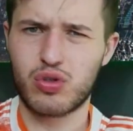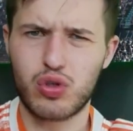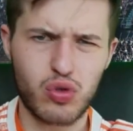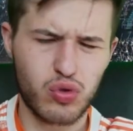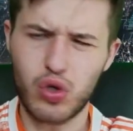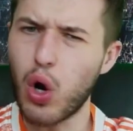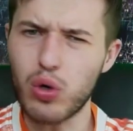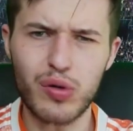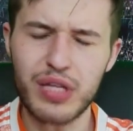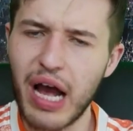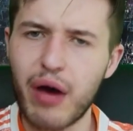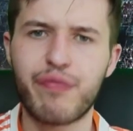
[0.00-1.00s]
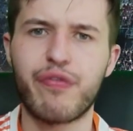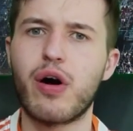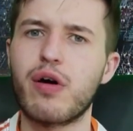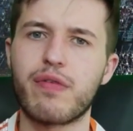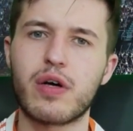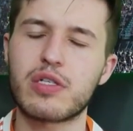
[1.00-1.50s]
total downfall of
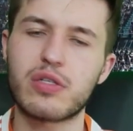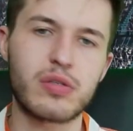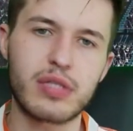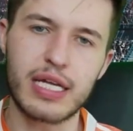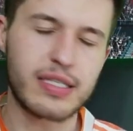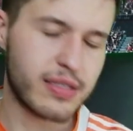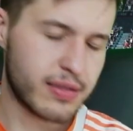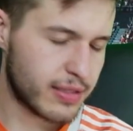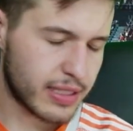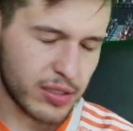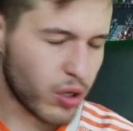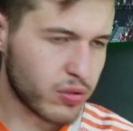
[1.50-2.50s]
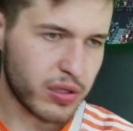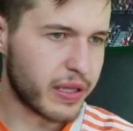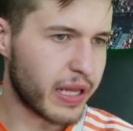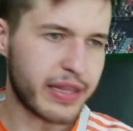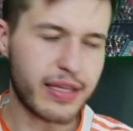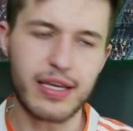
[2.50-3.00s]
Arsenal. That's totally
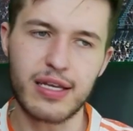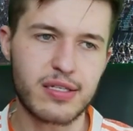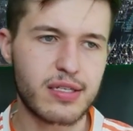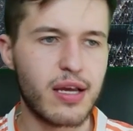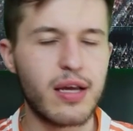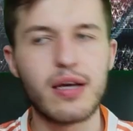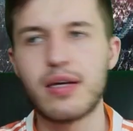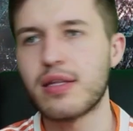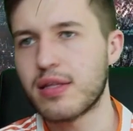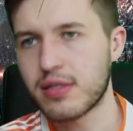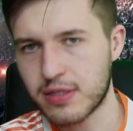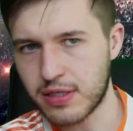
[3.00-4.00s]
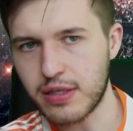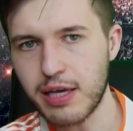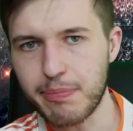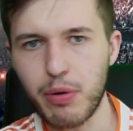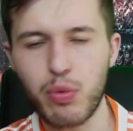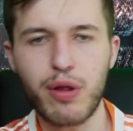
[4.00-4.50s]
not the case.
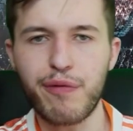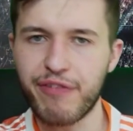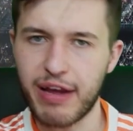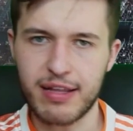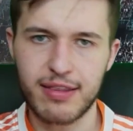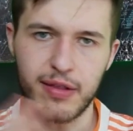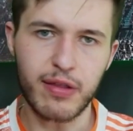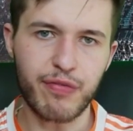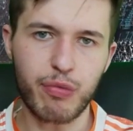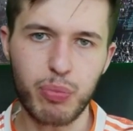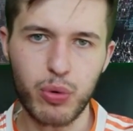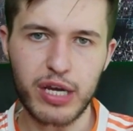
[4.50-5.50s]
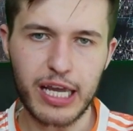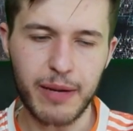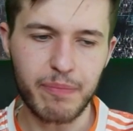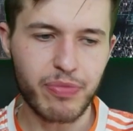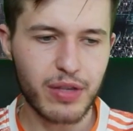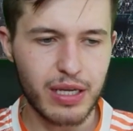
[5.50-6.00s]
Saliba will affect the Liverpool game.
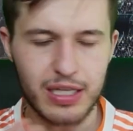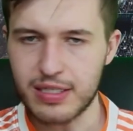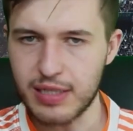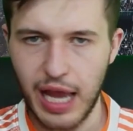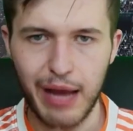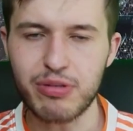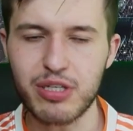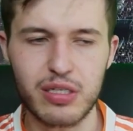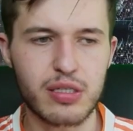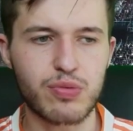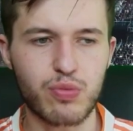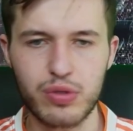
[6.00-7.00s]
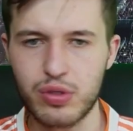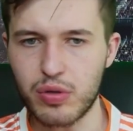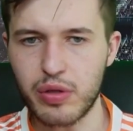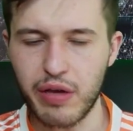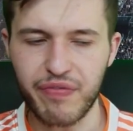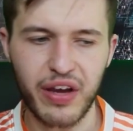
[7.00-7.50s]
His absence will totally
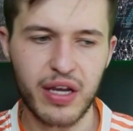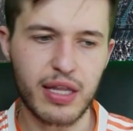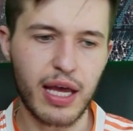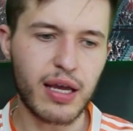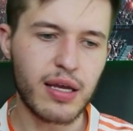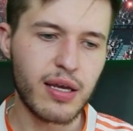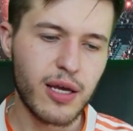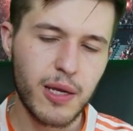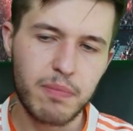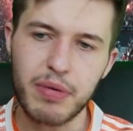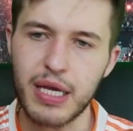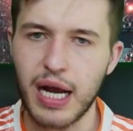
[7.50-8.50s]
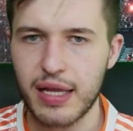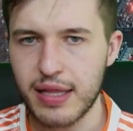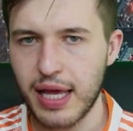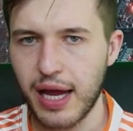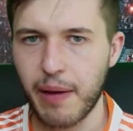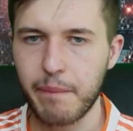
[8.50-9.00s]
affect that. Beyond
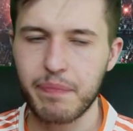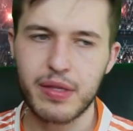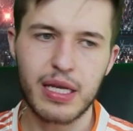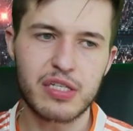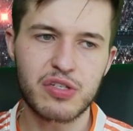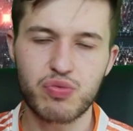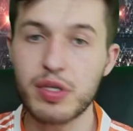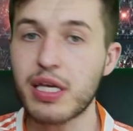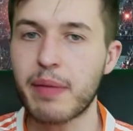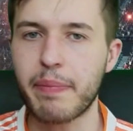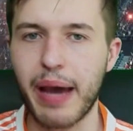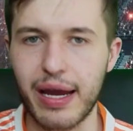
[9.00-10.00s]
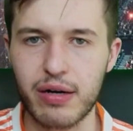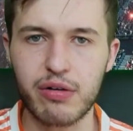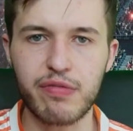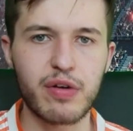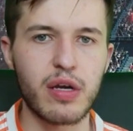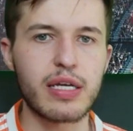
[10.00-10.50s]
that, it's really a matter of
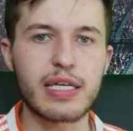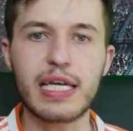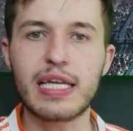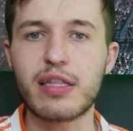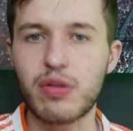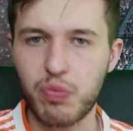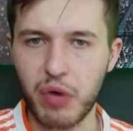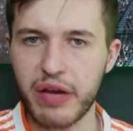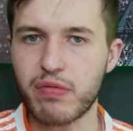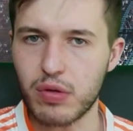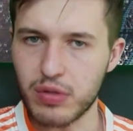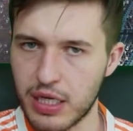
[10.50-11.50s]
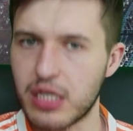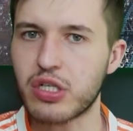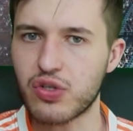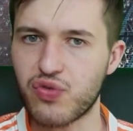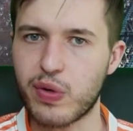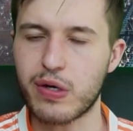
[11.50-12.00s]
getting the right rotations
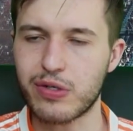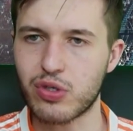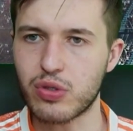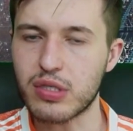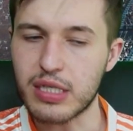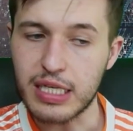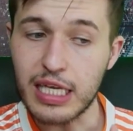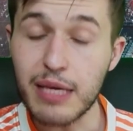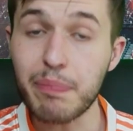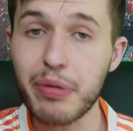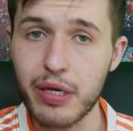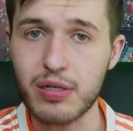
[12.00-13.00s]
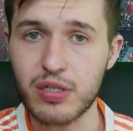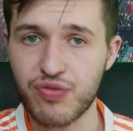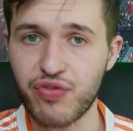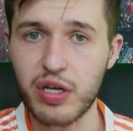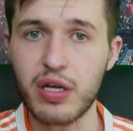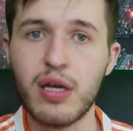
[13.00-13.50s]
for Arsenal to keep players
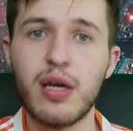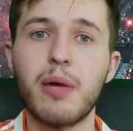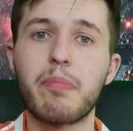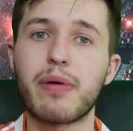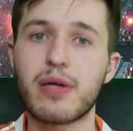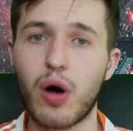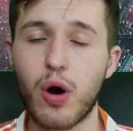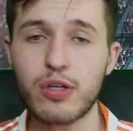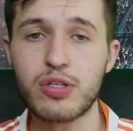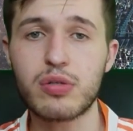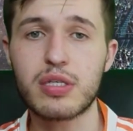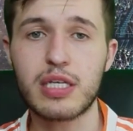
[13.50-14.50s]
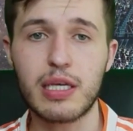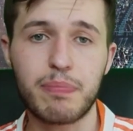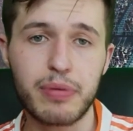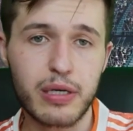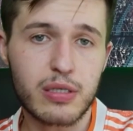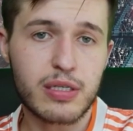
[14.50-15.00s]
fit, but also to keep
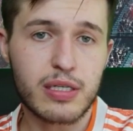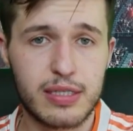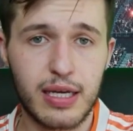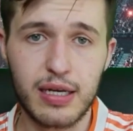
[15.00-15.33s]
players content.